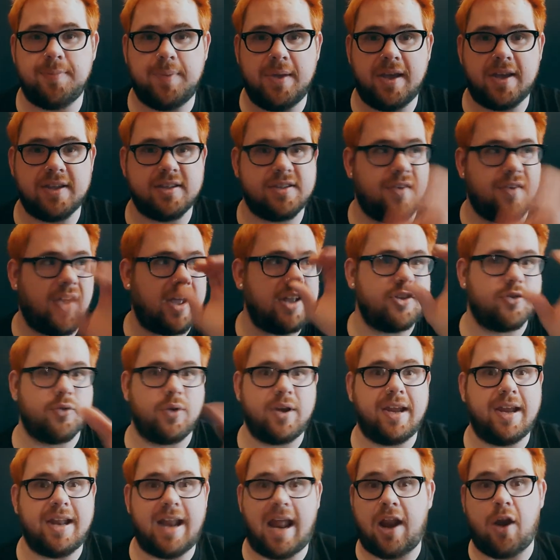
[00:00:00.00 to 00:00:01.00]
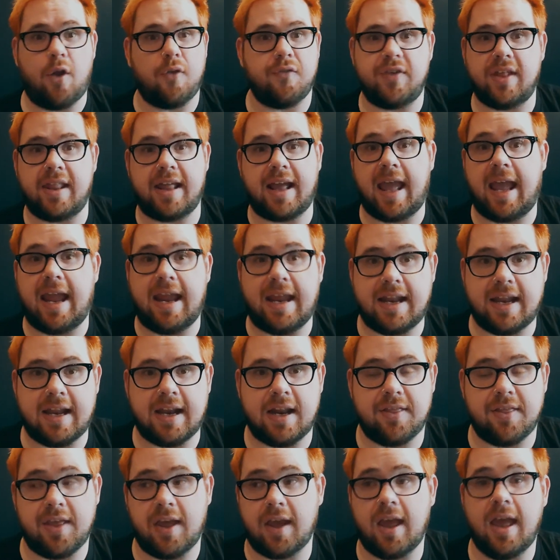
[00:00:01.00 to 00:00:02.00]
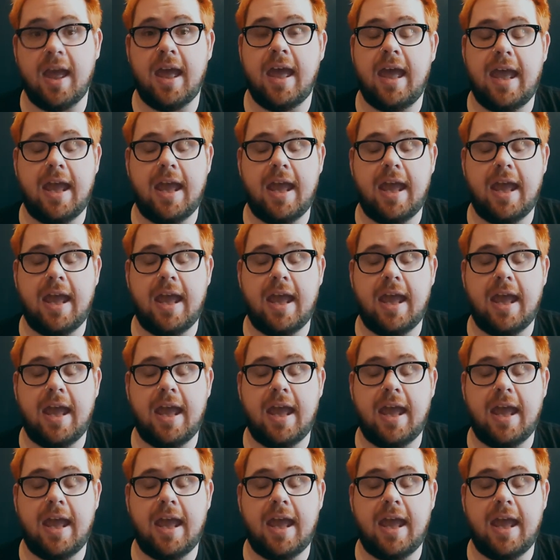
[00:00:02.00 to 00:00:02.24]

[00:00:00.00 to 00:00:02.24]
because if I drink it, I don't feel like I ate anything.